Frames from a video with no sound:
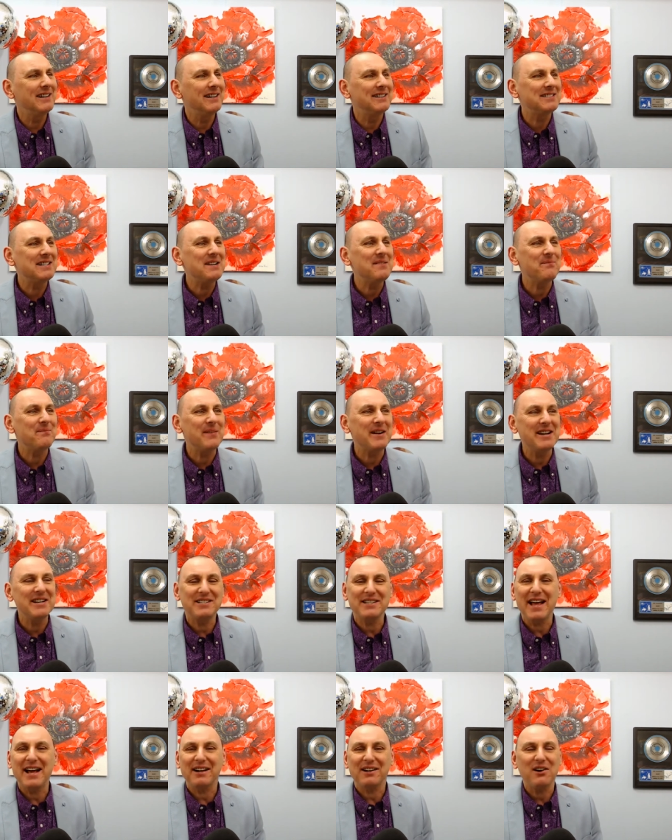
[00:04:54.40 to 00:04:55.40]
you didn't finish
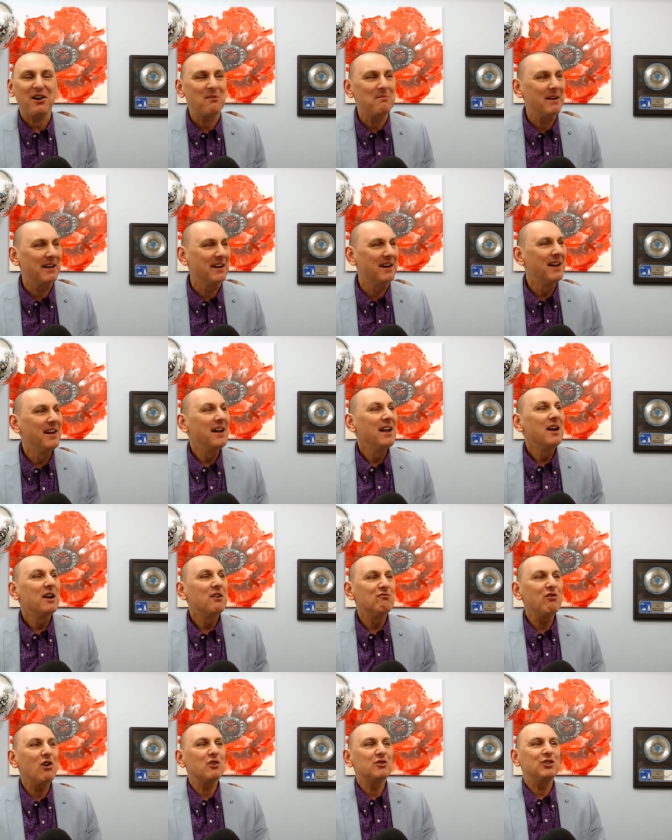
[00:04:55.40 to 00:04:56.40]
that comment.
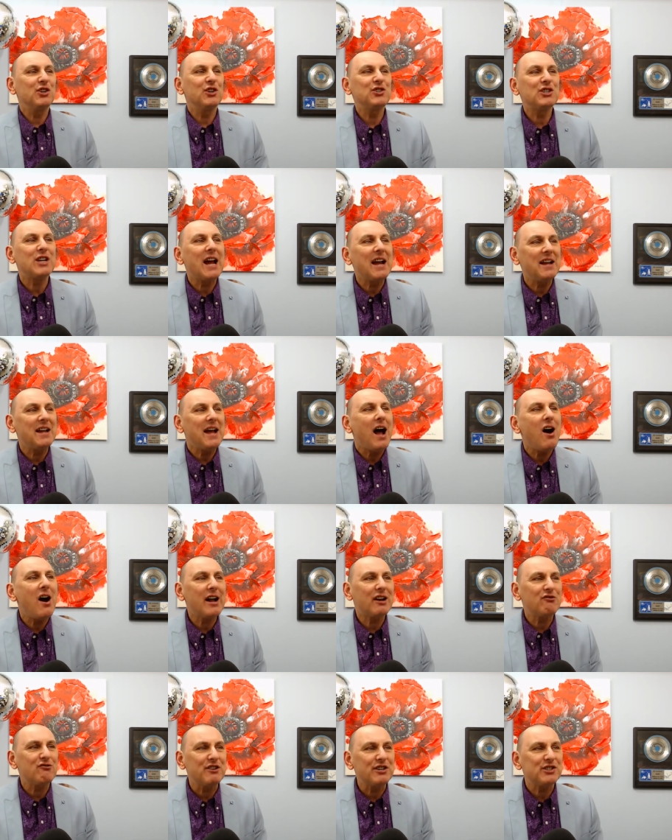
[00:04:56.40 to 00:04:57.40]
Rod, you say, Hi,
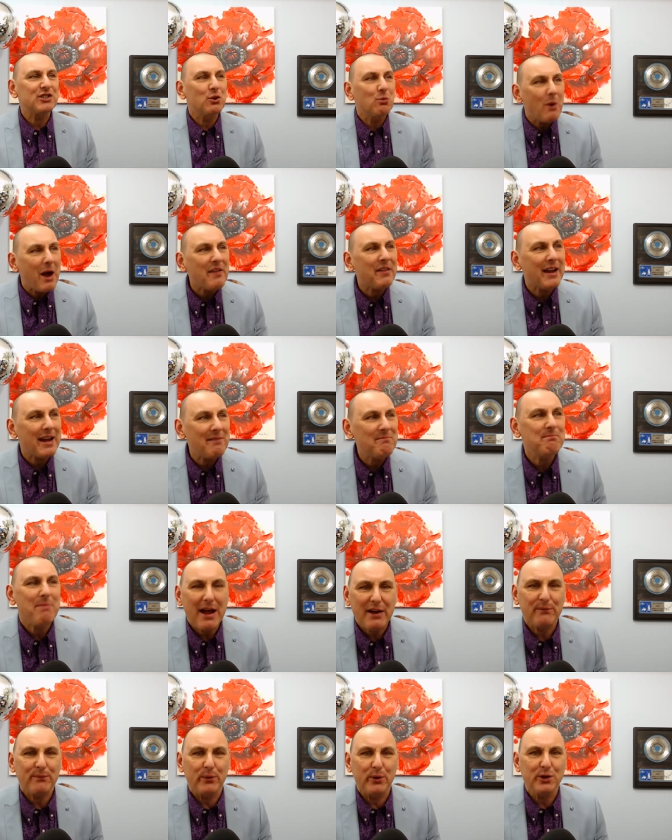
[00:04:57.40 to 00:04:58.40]
Chris, the weather in
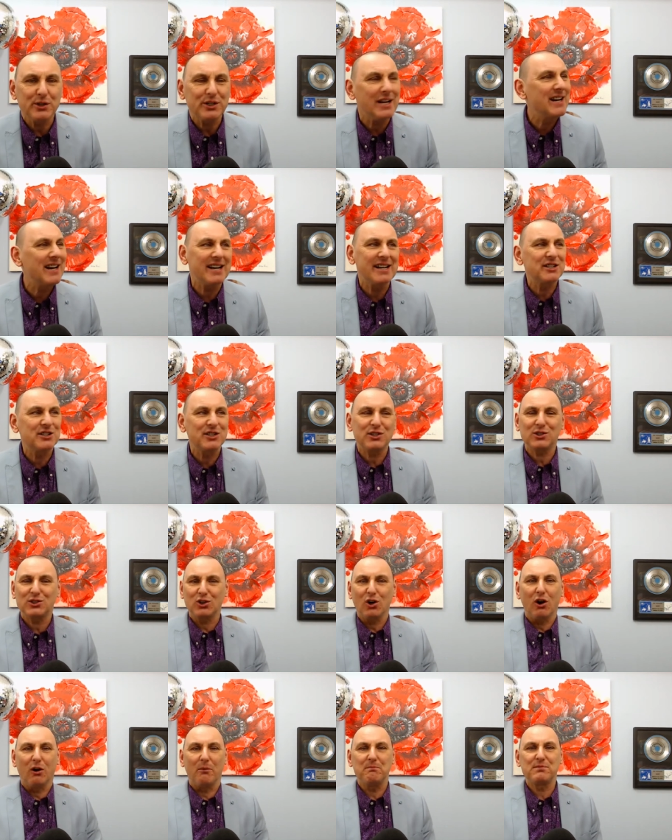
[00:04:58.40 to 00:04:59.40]
Bedford, and then it just
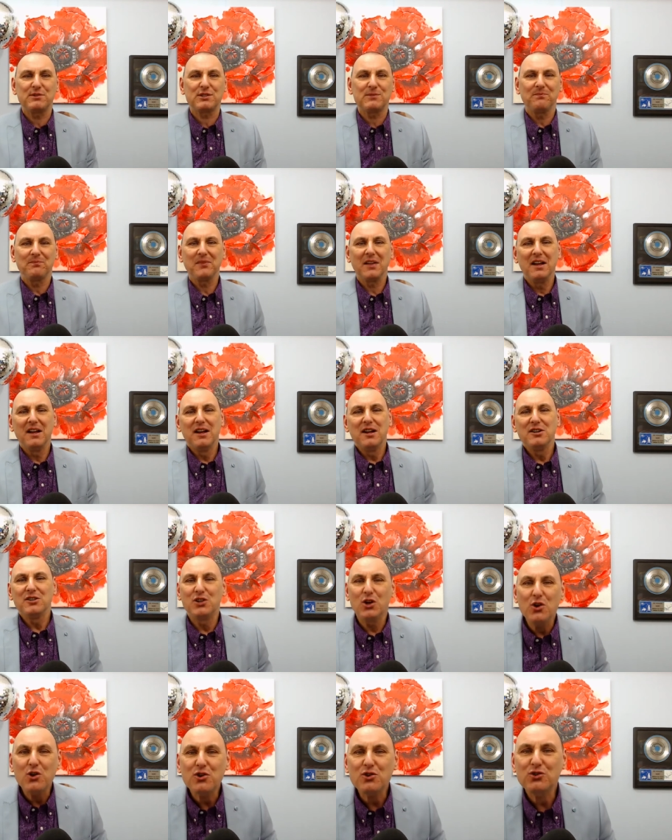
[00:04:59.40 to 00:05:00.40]
stops.
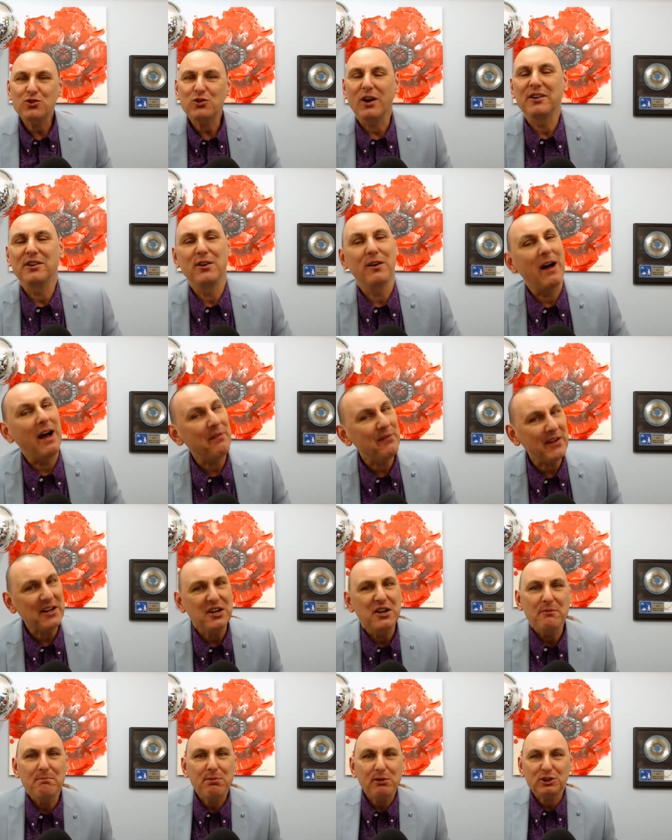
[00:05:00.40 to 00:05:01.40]
Do try. You, I think
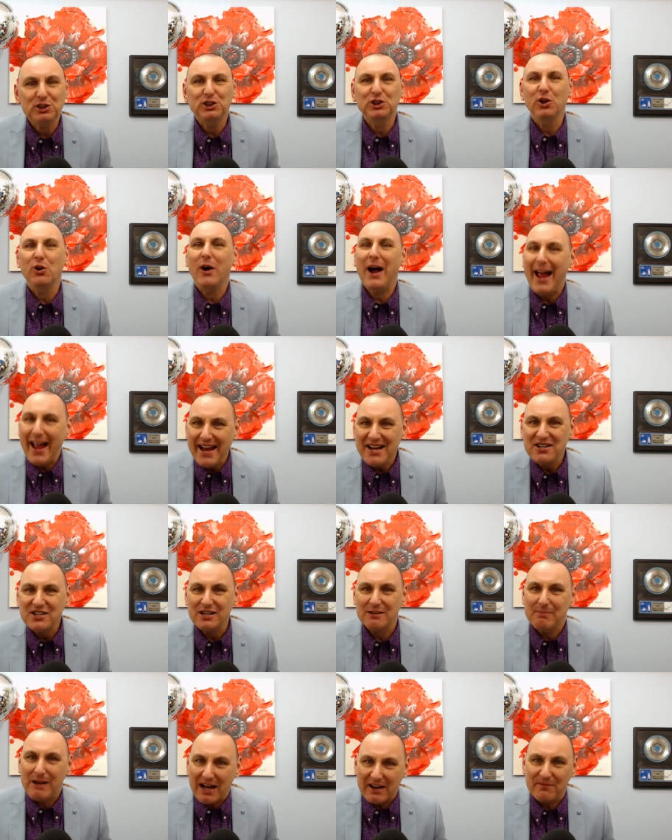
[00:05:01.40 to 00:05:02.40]
you pushed your
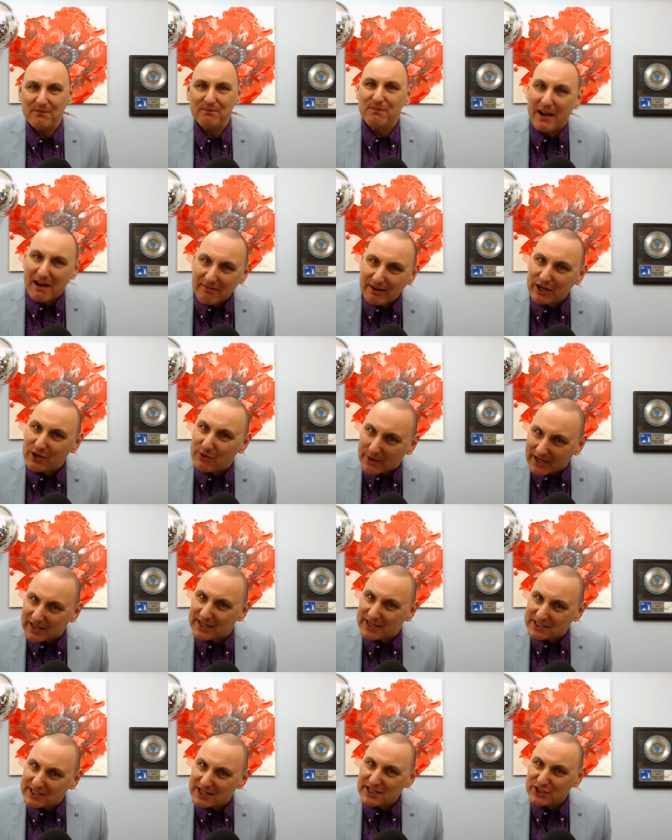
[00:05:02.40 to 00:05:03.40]
enter button very
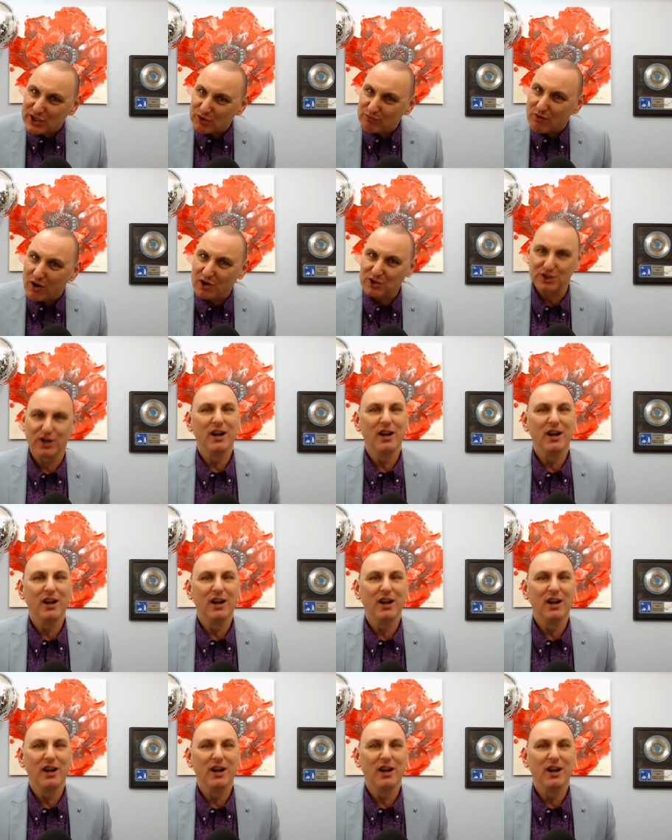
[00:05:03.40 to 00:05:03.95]
quickly, didn't you, Rod?